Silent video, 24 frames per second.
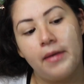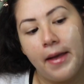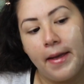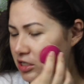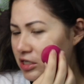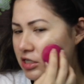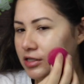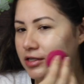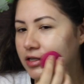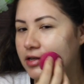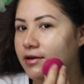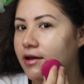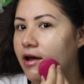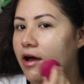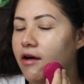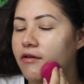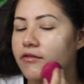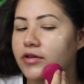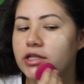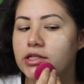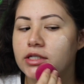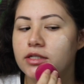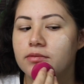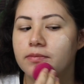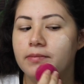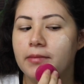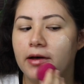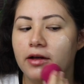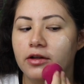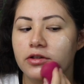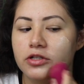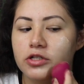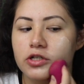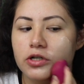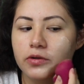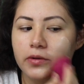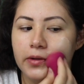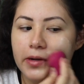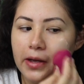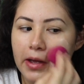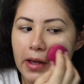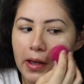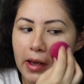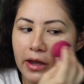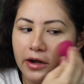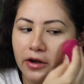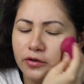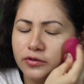Doesn't have a smell to
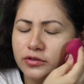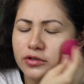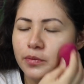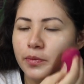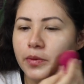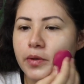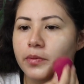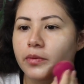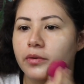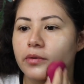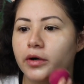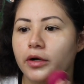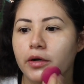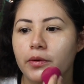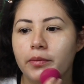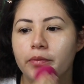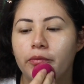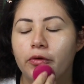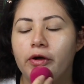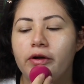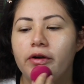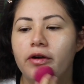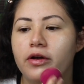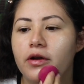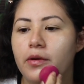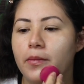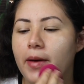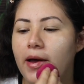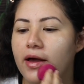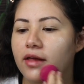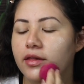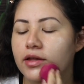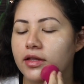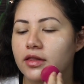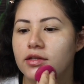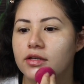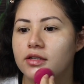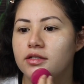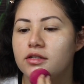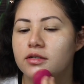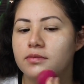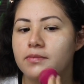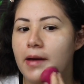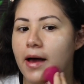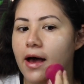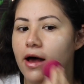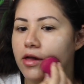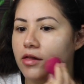it. I know some people were complaining about like the
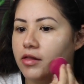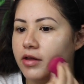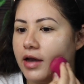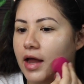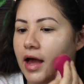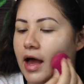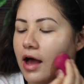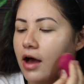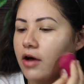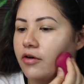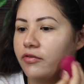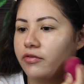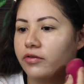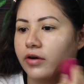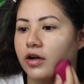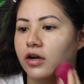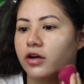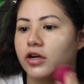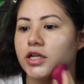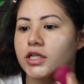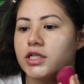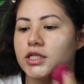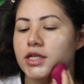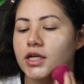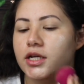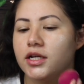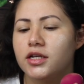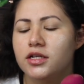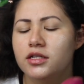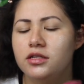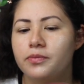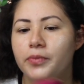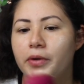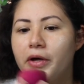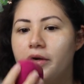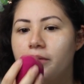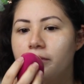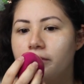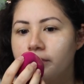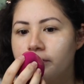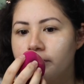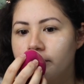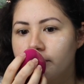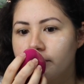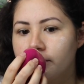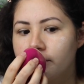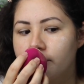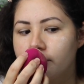smell and how fragrancy it is, but
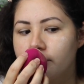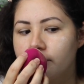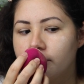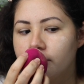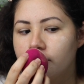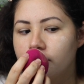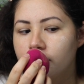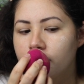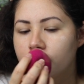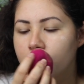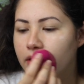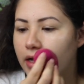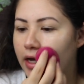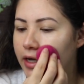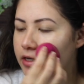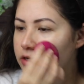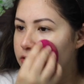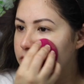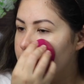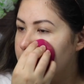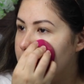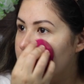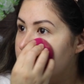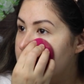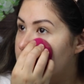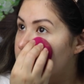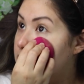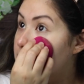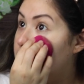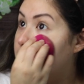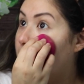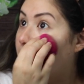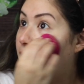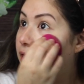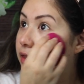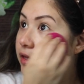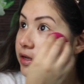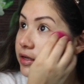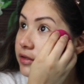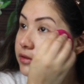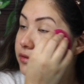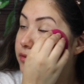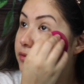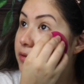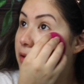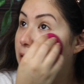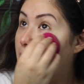I don't really smell it.